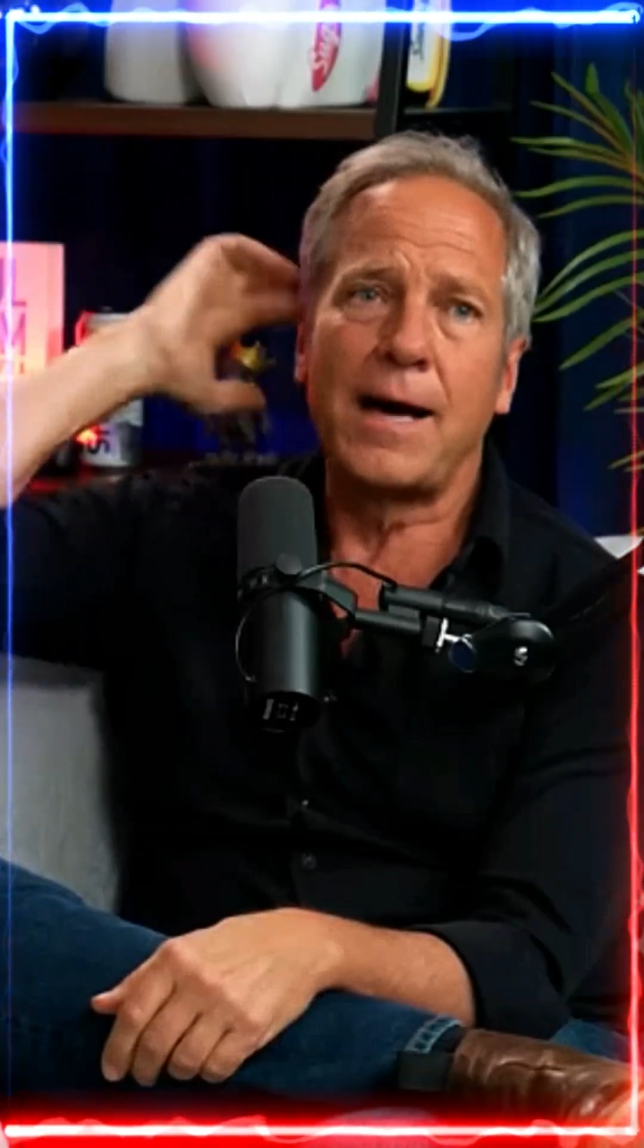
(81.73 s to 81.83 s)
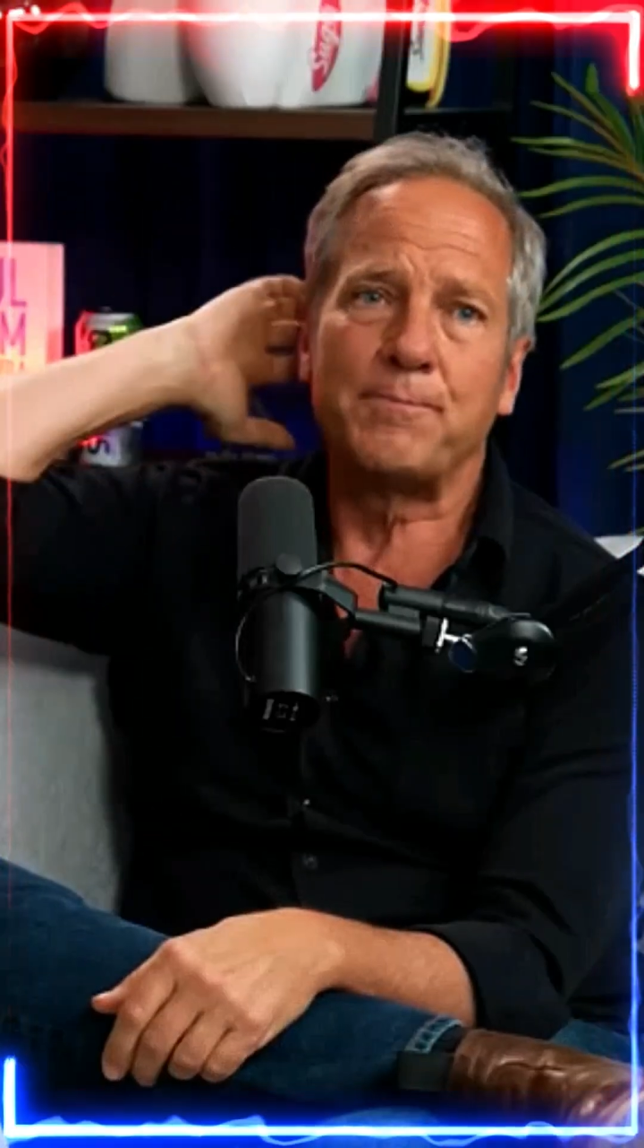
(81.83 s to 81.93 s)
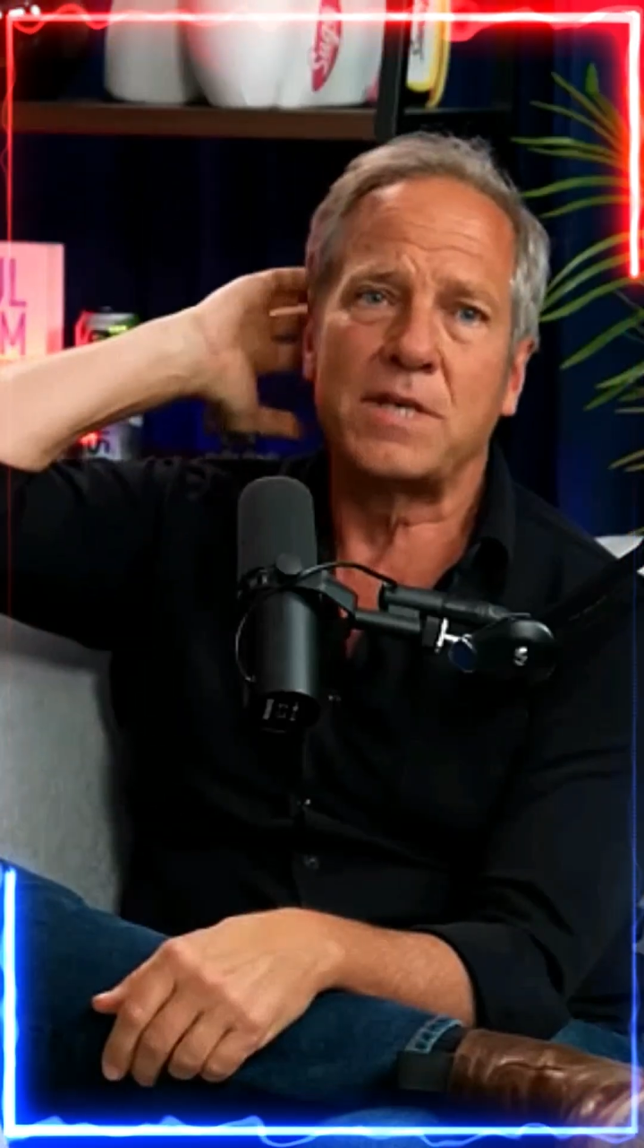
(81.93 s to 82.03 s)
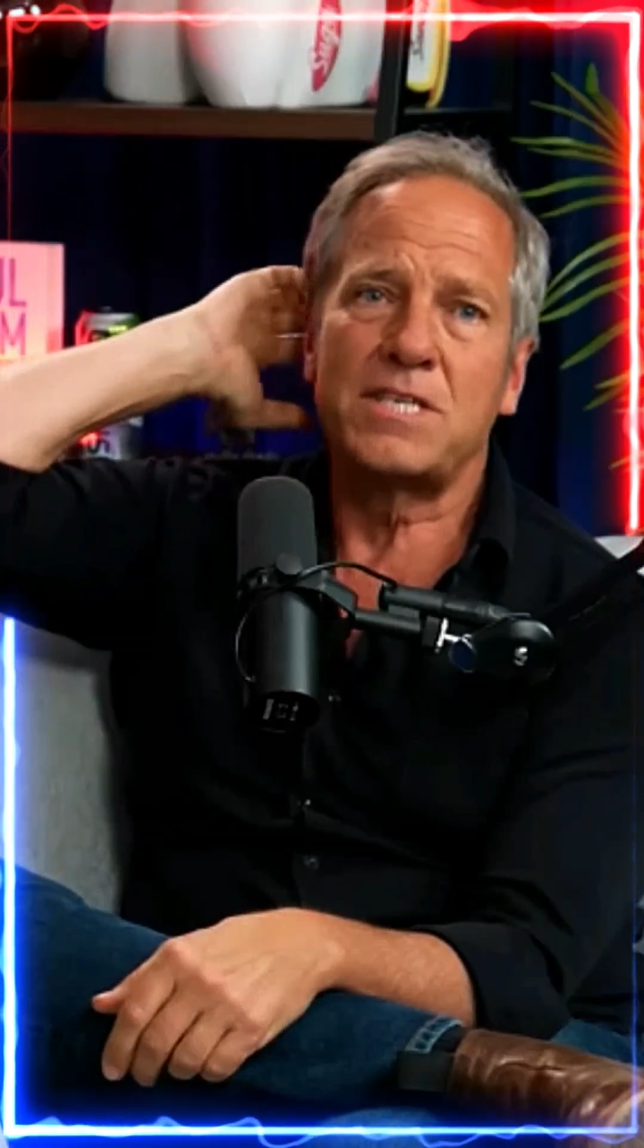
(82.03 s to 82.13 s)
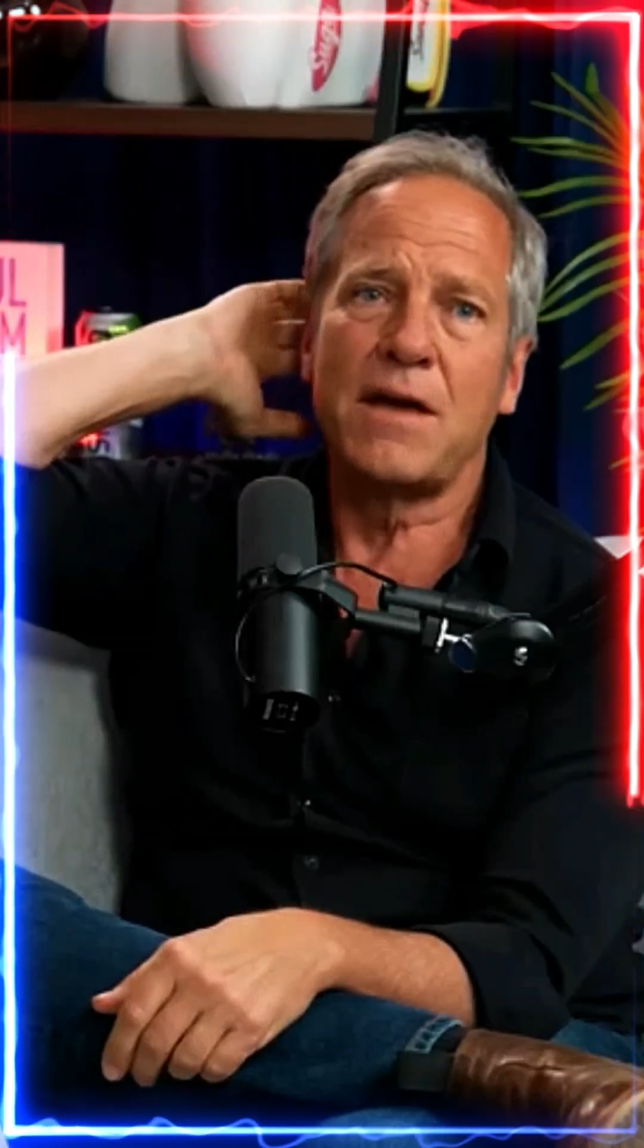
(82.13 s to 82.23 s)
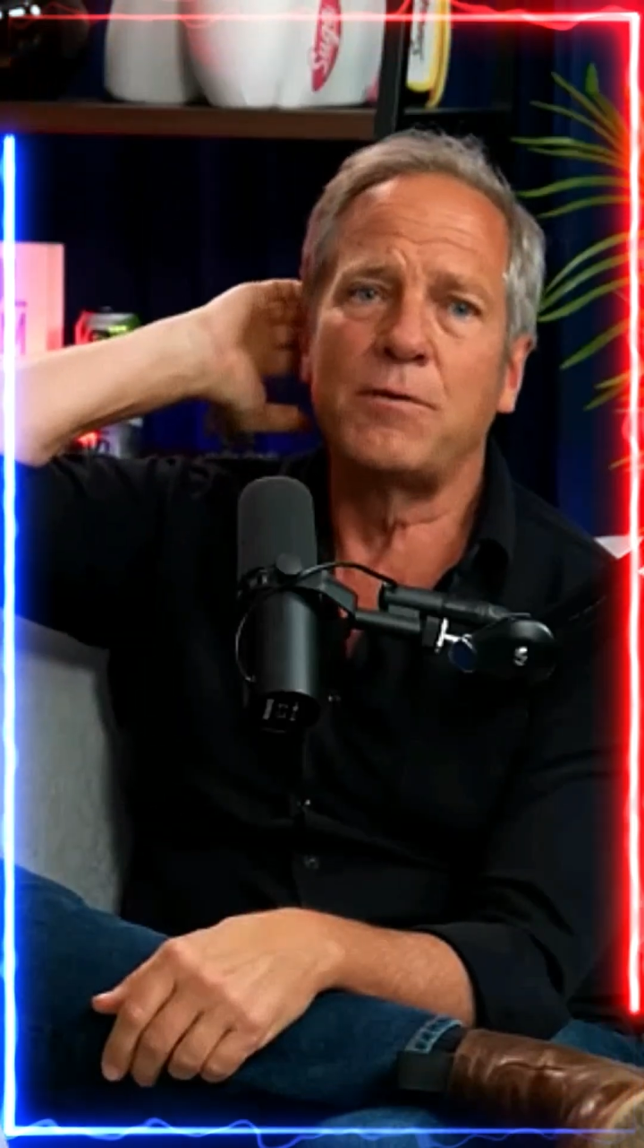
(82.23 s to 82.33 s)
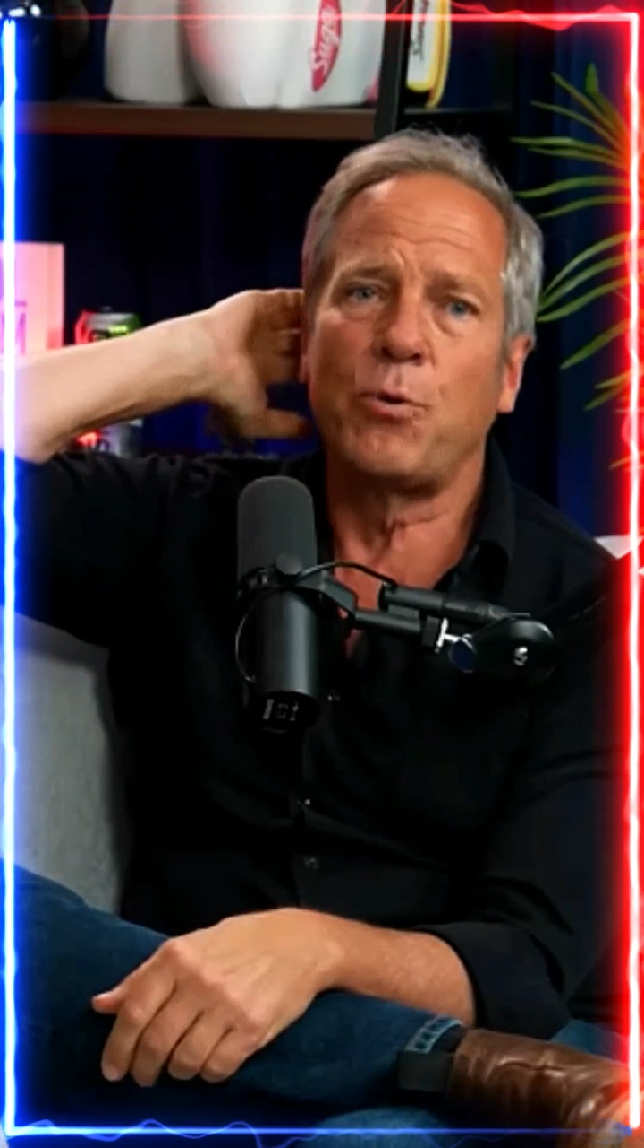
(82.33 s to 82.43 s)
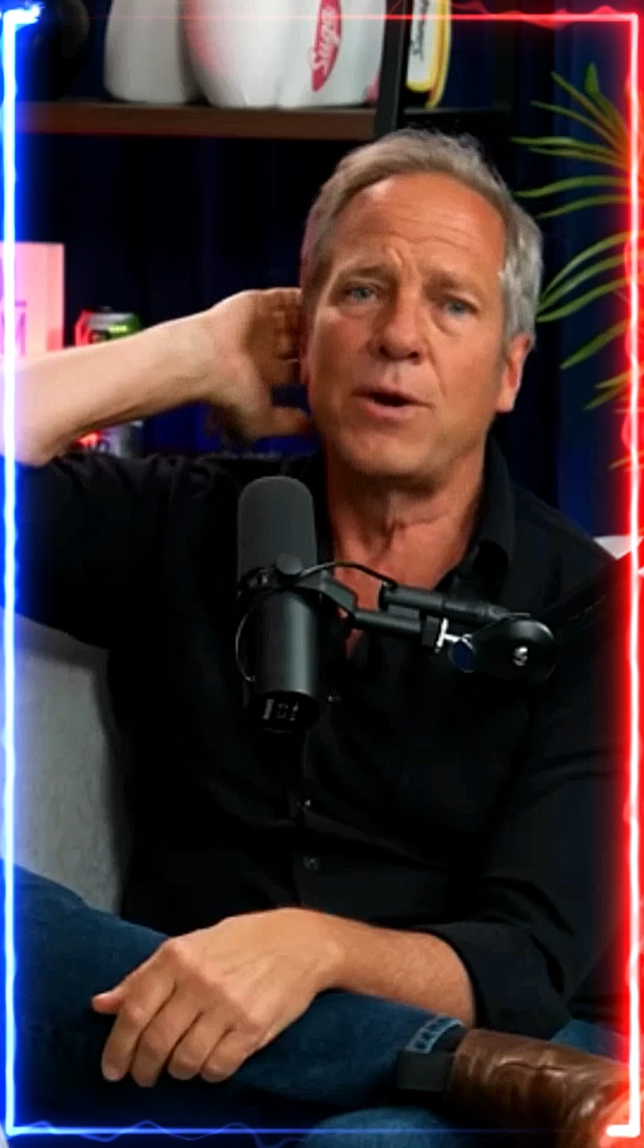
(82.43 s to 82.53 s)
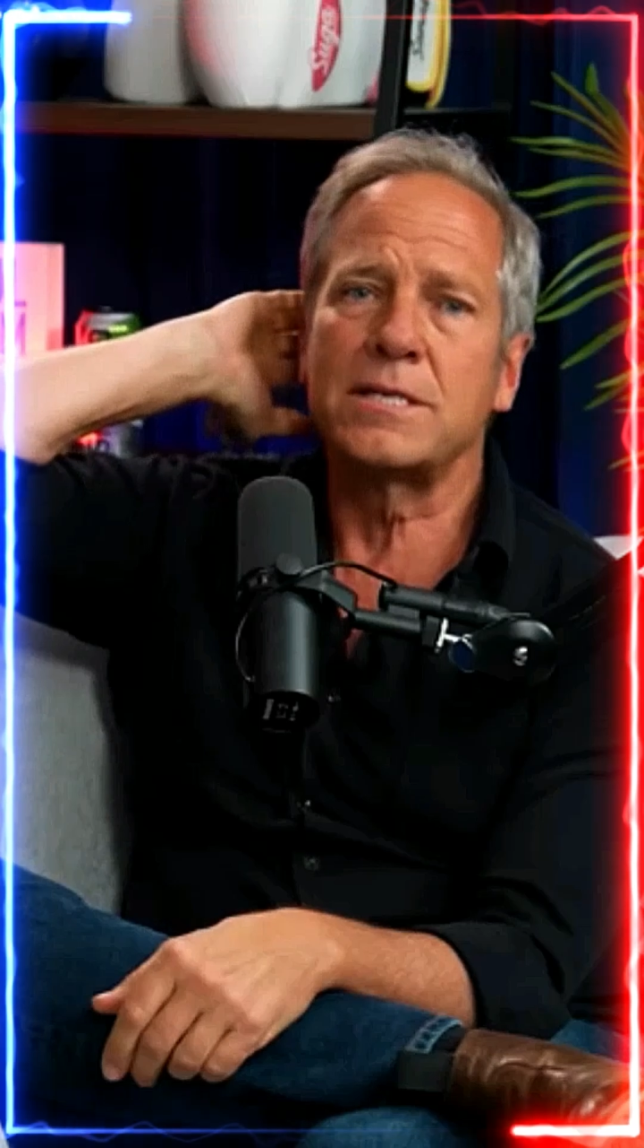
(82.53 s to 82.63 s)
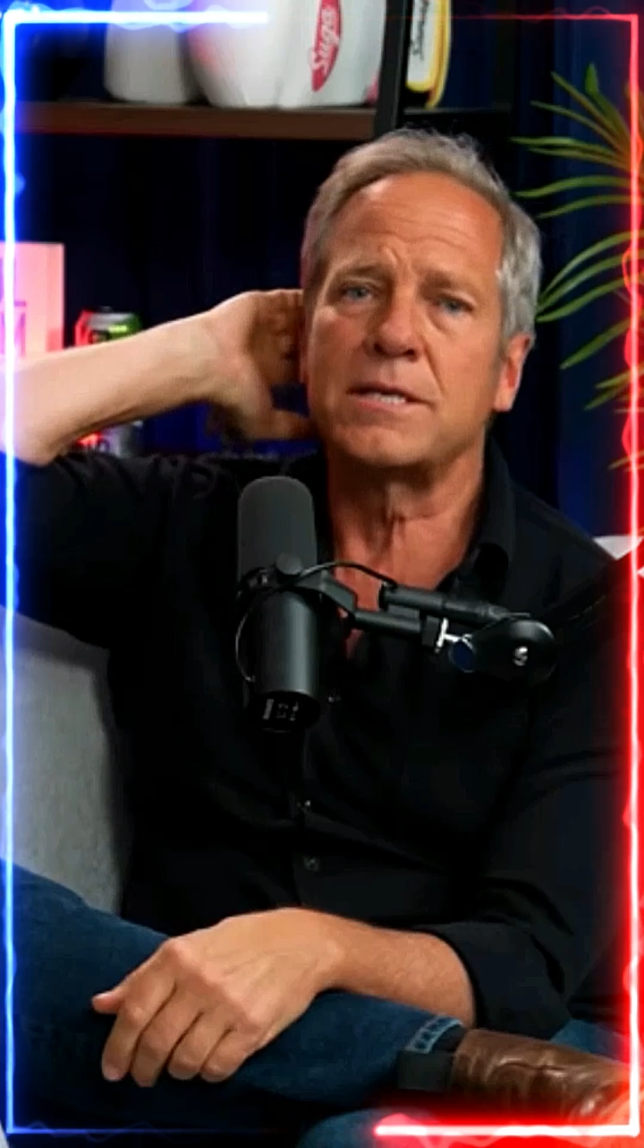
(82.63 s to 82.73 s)
got
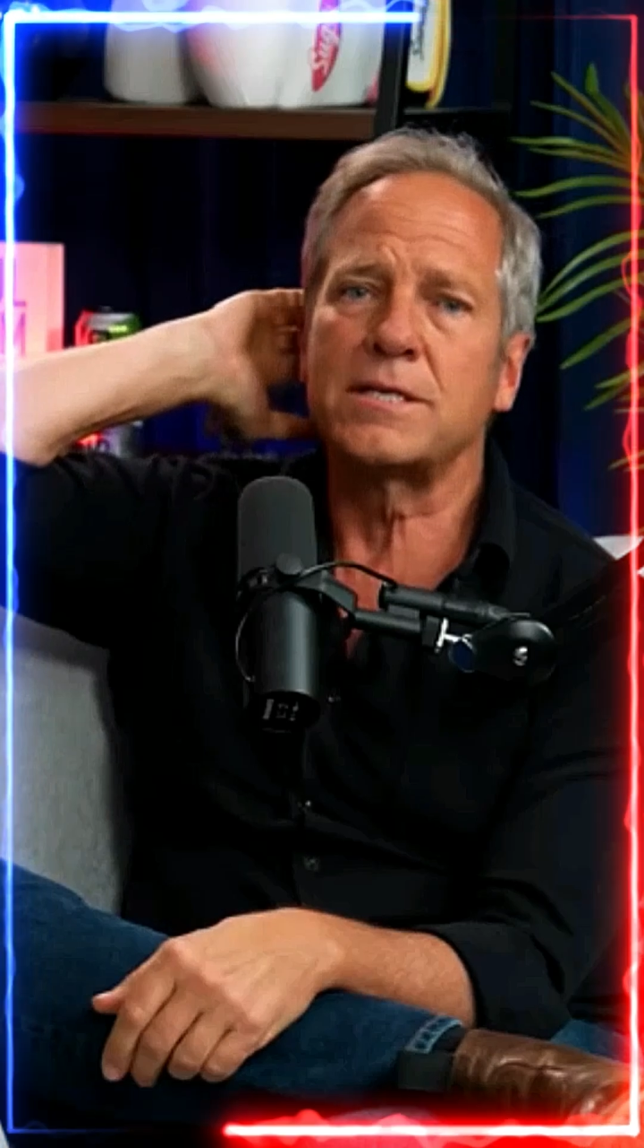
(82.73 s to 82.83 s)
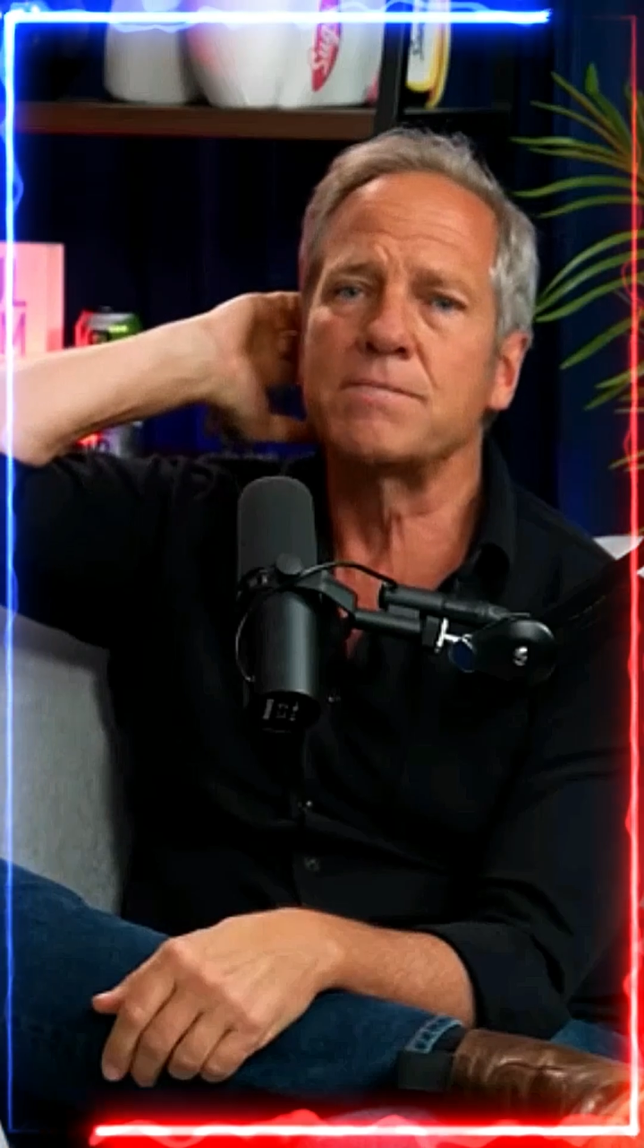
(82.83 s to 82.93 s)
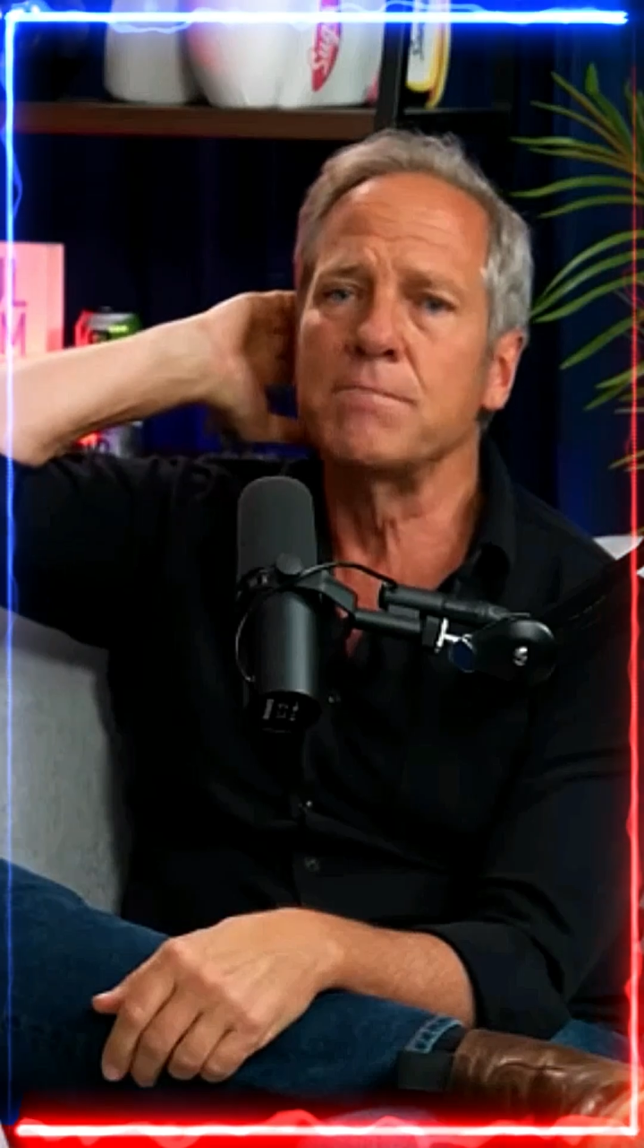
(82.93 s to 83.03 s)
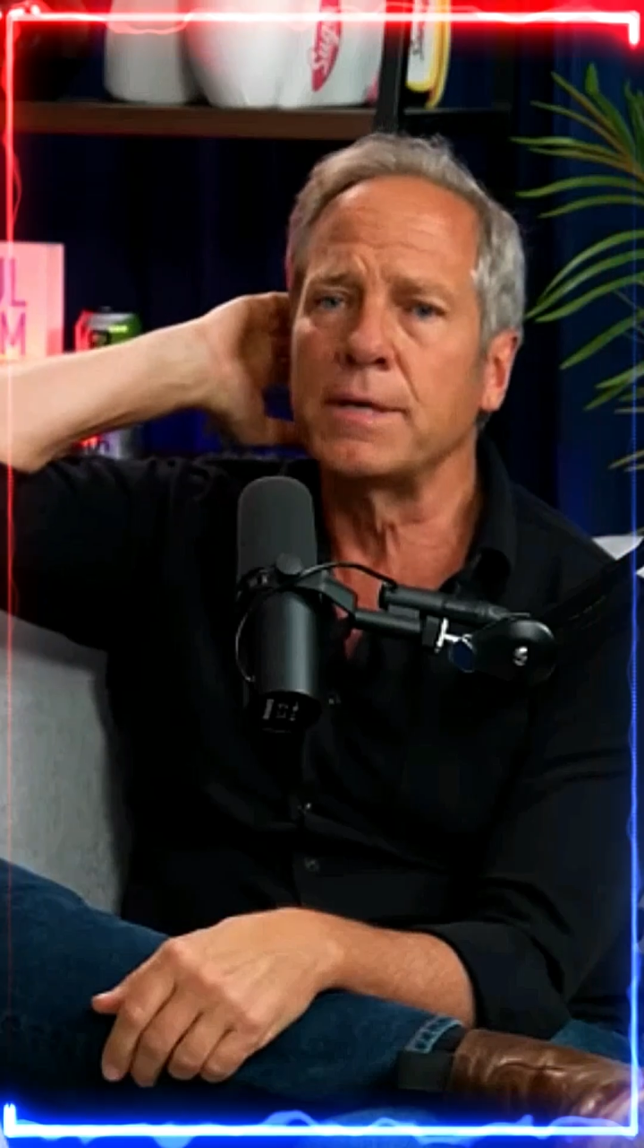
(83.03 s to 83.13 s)
7.6